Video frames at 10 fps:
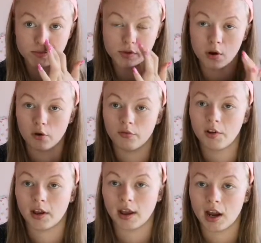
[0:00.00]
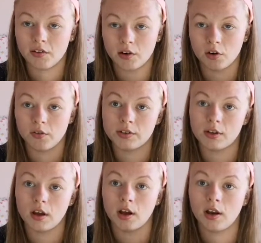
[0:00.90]
sort of like era of a
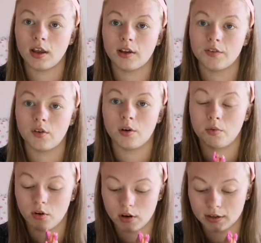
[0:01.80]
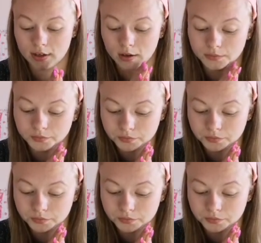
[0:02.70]
style, like if you want to put it like that.